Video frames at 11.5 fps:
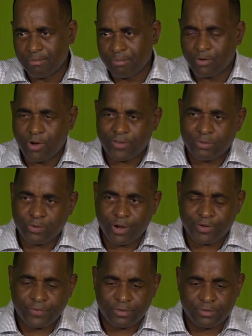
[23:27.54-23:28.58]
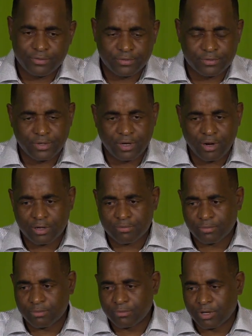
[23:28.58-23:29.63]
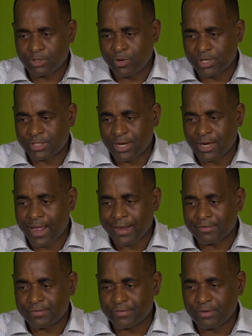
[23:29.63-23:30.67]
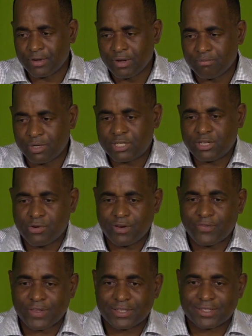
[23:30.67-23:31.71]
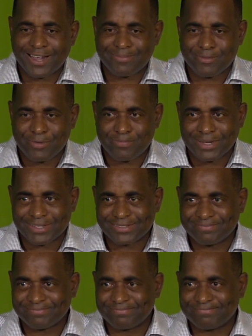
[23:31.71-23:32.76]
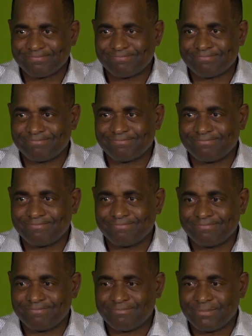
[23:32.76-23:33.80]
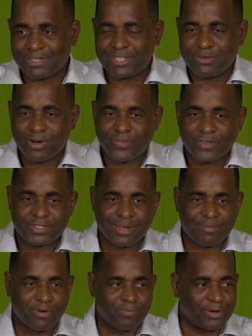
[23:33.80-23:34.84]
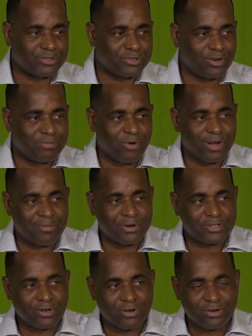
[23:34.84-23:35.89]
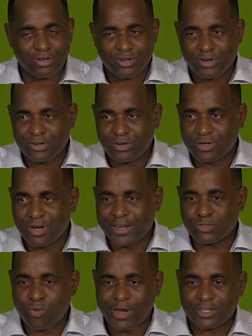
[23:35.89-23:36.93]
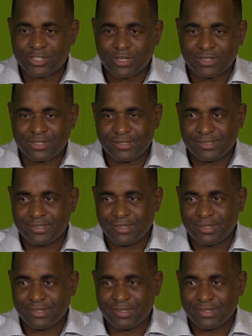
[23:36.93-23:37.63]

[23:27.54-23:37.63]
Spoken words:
but we have to be grateful to the Lord because we are still alive. Material things can be replaced. Material things can be replaced. So don't bother about your nice white shirt